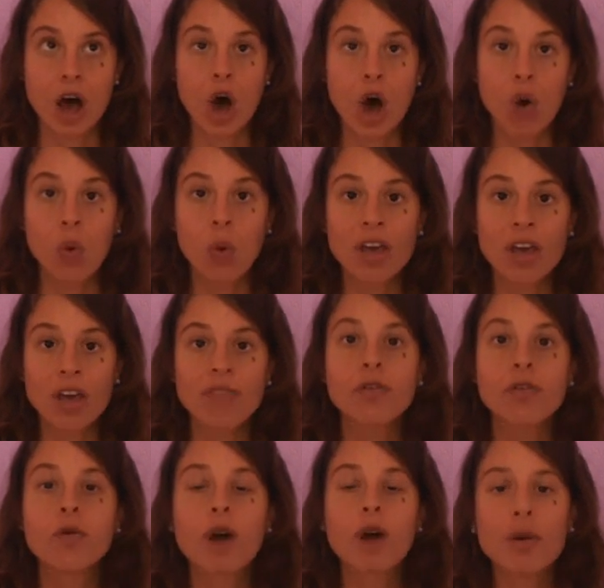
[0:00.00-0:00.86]
a way
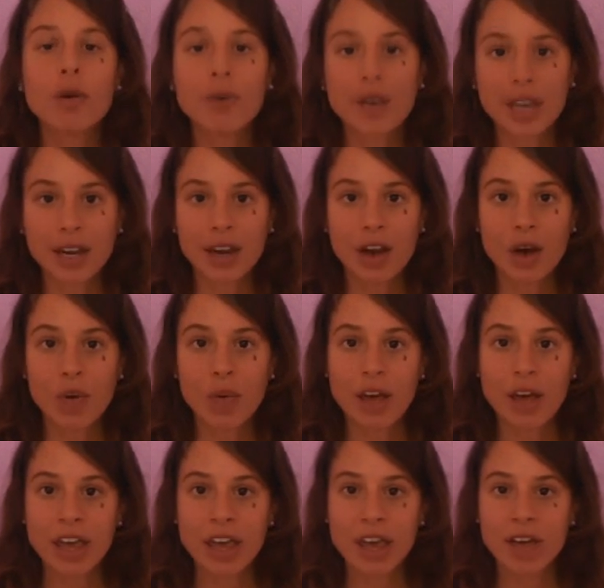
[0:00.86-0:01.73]
of growing, a
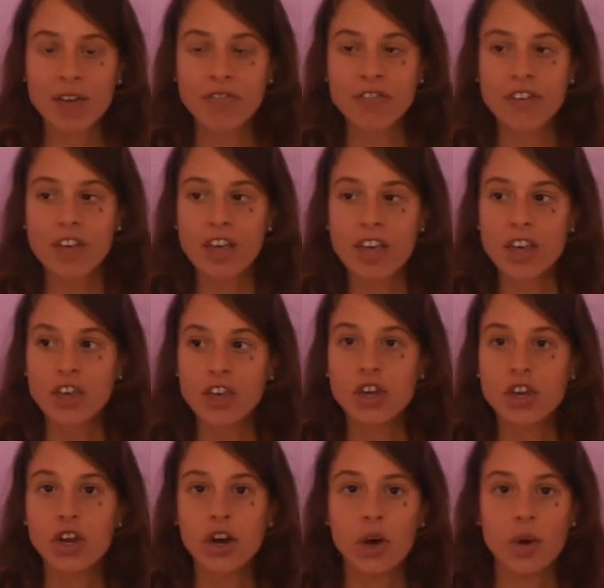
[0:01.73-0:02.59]
way of,
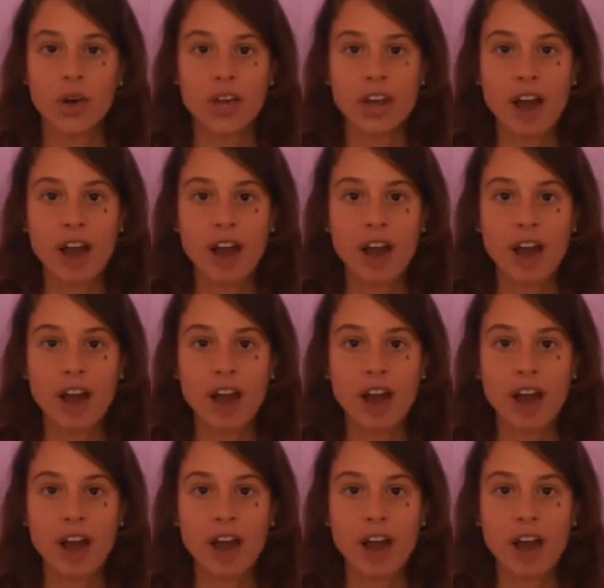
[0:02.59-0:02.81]
an